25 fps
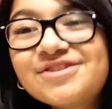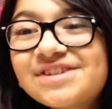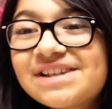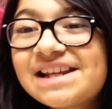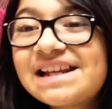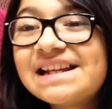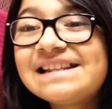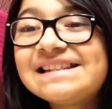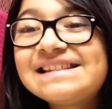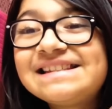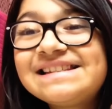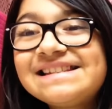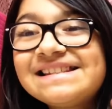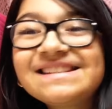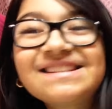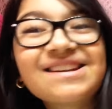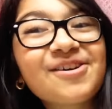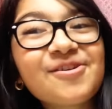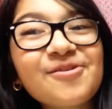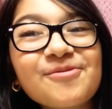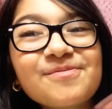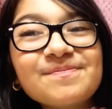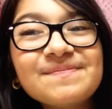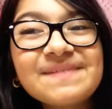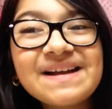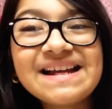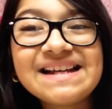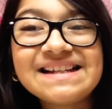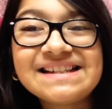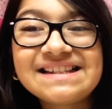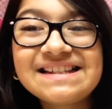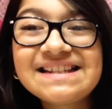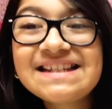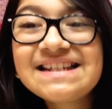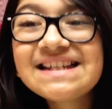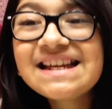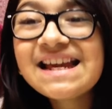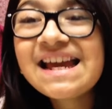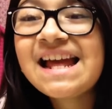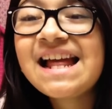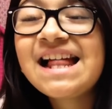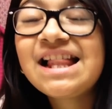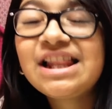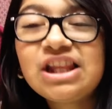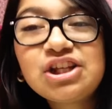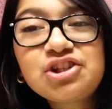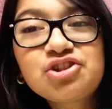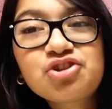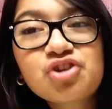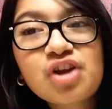That is so amazing.
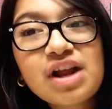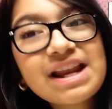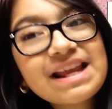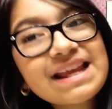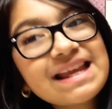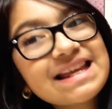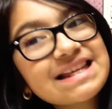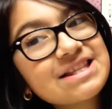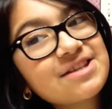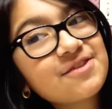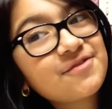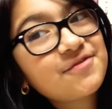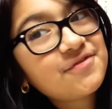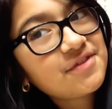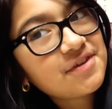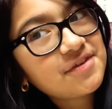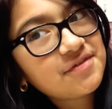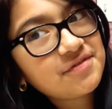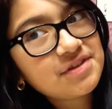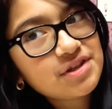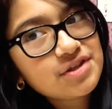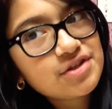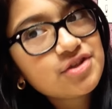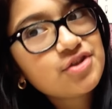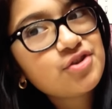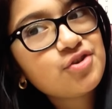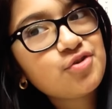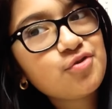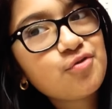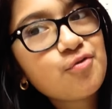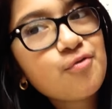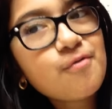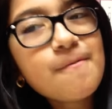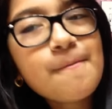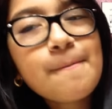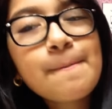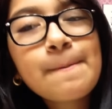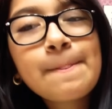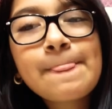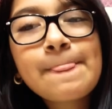Let's try to get to 52.